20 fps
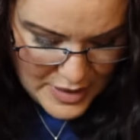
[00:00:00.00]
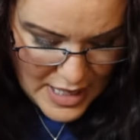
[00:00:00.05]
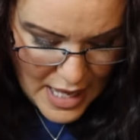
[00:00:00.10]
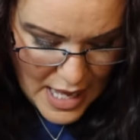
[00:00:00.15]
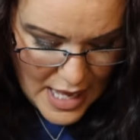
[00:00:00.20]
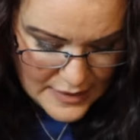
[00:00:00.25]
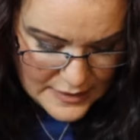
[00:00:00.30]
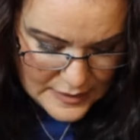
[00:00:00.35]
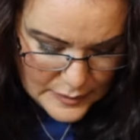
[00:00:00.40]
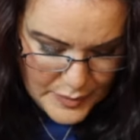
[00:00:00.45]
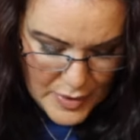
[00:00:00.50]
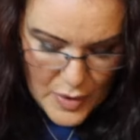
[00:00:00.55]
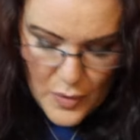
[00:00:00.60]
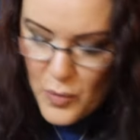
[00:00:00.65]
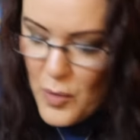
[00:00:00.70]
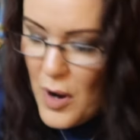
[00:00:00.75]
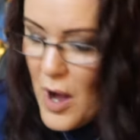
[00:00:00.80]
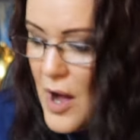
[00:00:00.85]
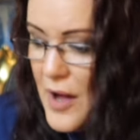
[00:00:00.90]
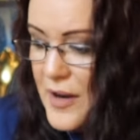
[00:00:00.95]
last but
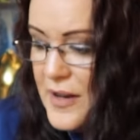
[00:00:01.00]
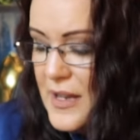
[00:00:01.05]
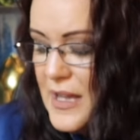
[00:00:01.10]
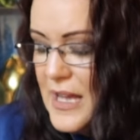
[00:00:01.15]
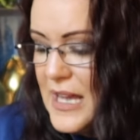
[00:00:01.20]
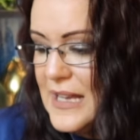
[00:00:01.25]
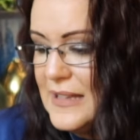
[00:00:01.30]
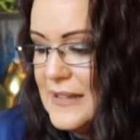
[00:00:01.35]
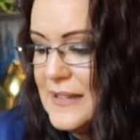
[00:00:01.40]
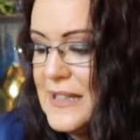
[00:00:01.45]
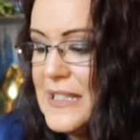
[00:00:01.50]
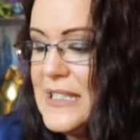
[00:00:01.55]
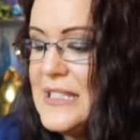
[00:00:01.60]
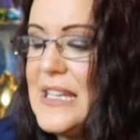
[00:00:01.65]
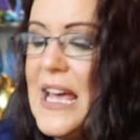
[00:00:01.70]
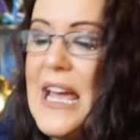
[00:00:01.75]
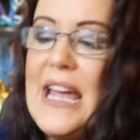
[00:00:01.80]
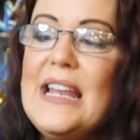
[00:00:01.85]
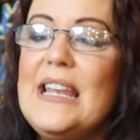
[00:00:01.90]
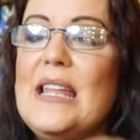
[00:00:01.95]
one, it's the
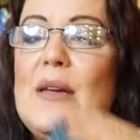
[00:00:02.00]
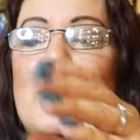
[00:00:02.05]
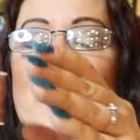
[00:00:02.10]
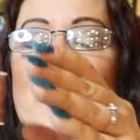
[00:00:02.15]
Daily